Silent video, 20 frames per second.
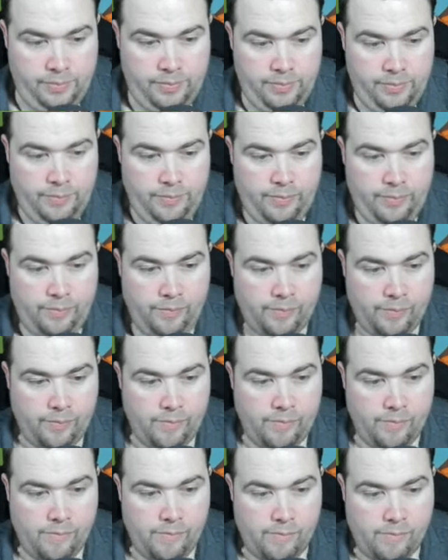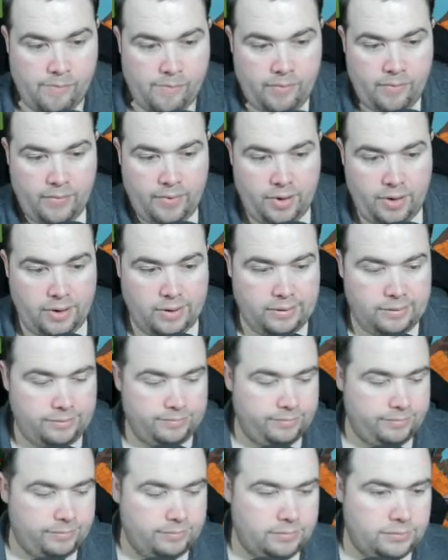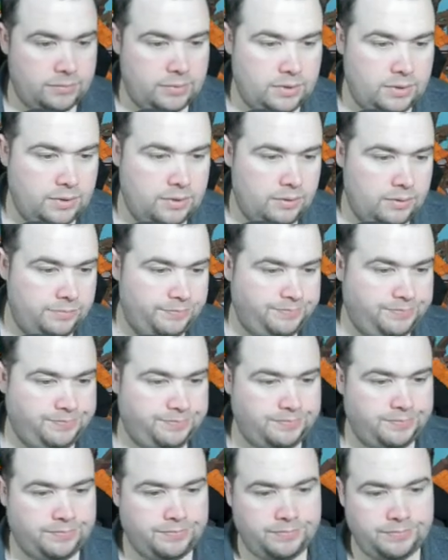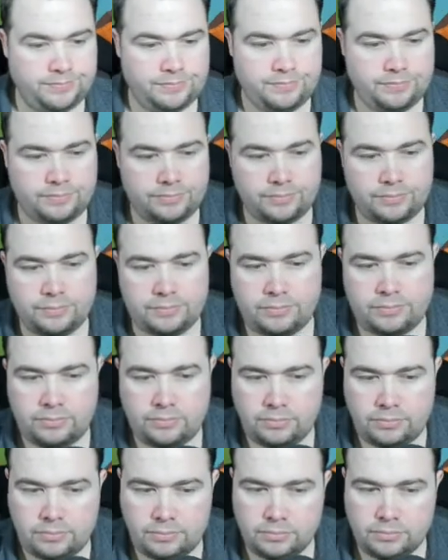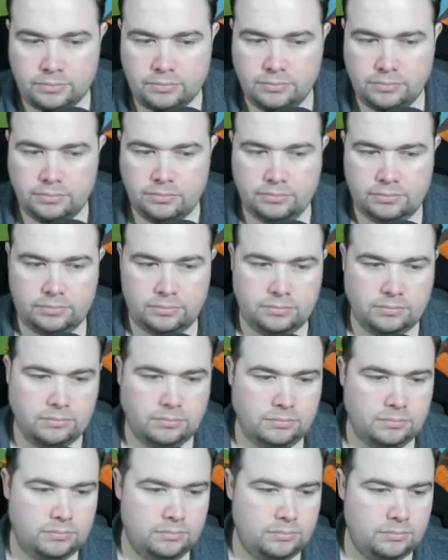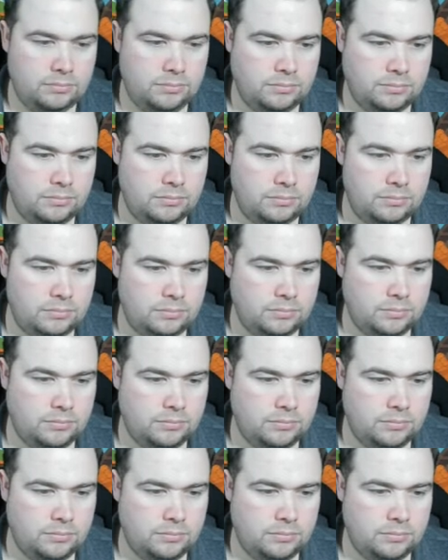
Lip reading: No one is speaking in this clip.